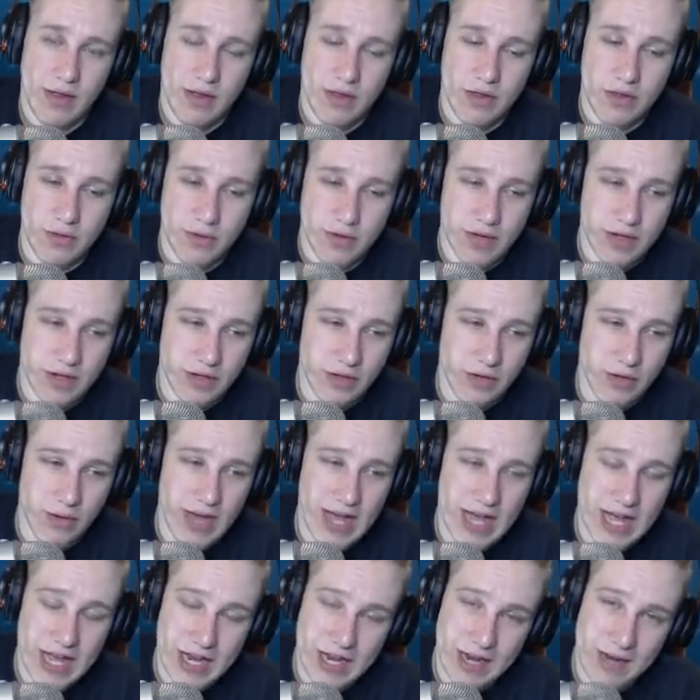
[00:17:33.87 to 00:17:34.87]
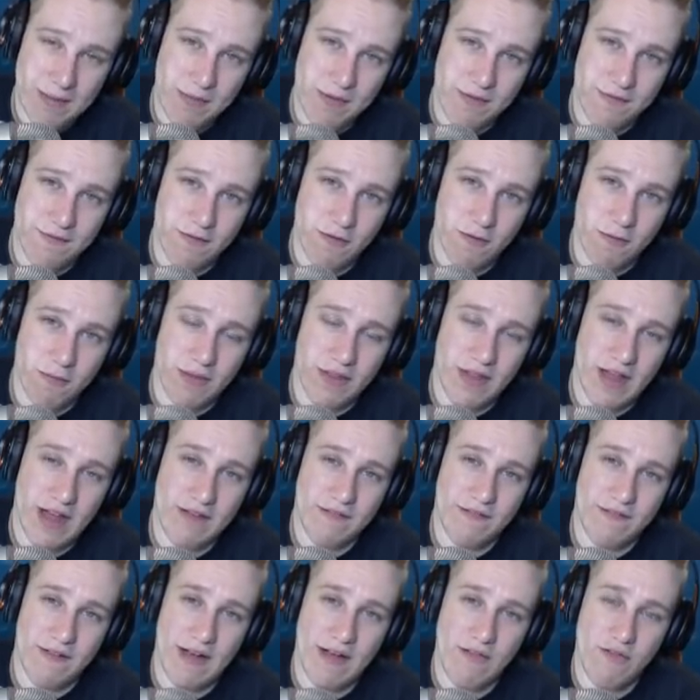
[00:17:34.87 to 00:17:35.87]
you can go ahead and Mafuba
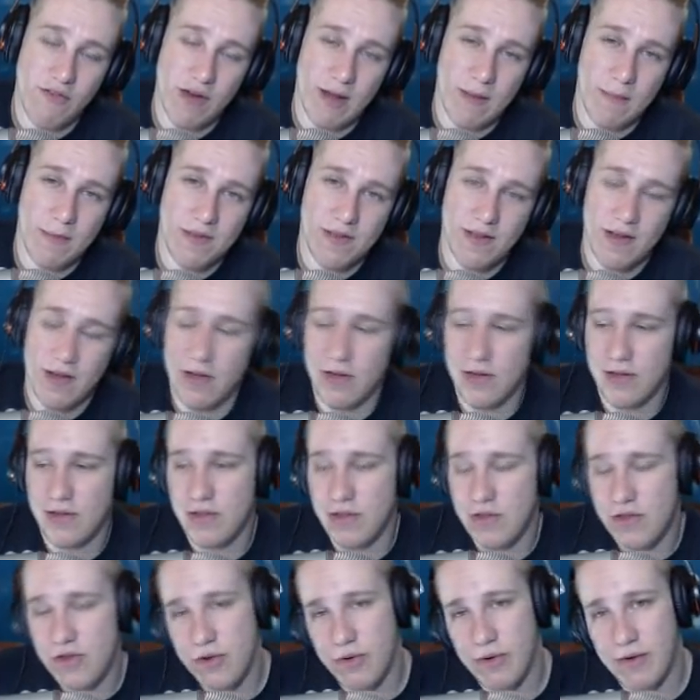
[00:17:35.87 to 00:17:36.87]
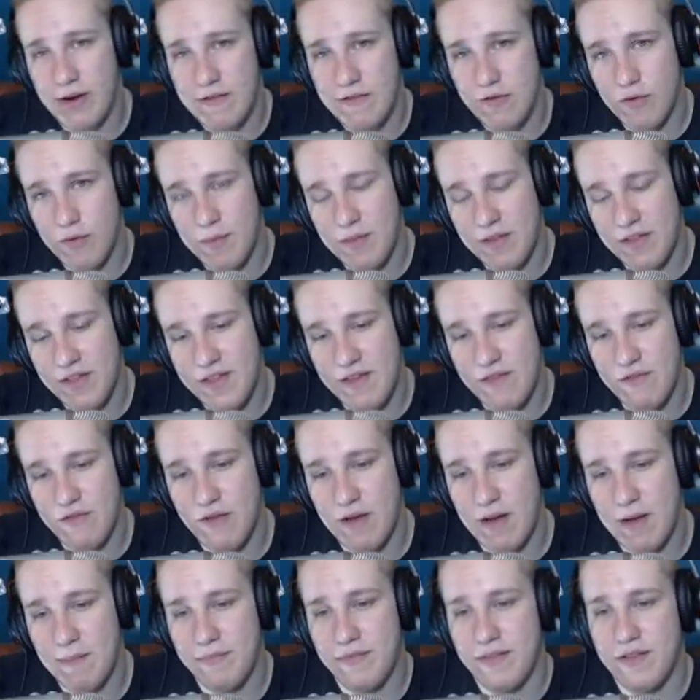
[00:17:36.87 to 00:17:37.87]
that 5-drop Cell so that you don't have to worry about the
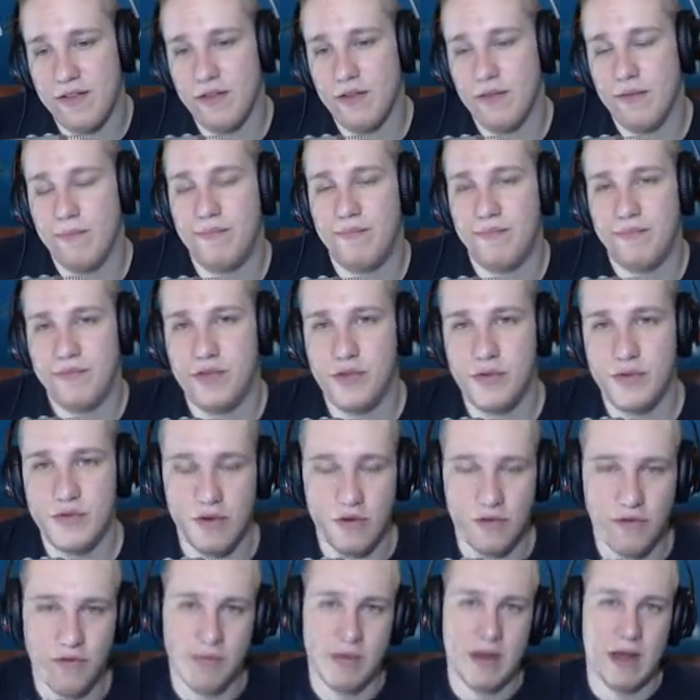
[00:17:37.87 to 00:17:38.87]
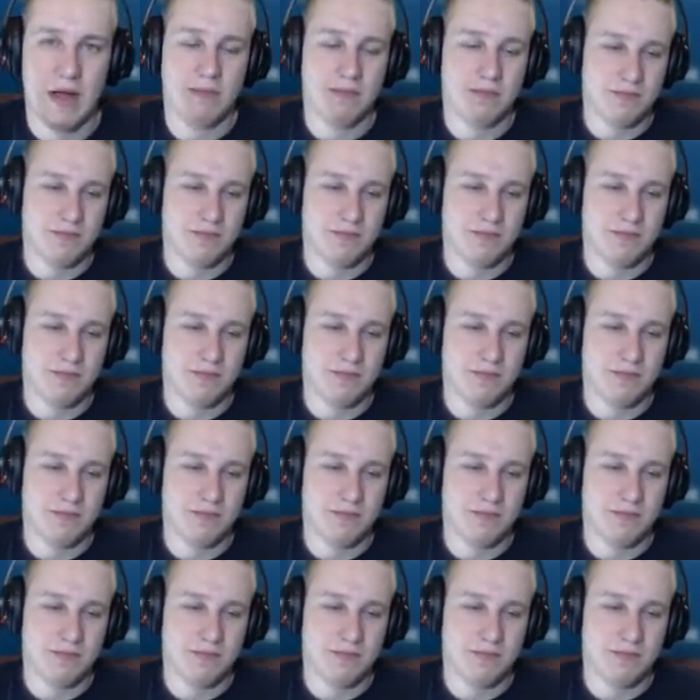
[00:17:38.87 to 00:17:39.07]
7-drop till 2 turns from now.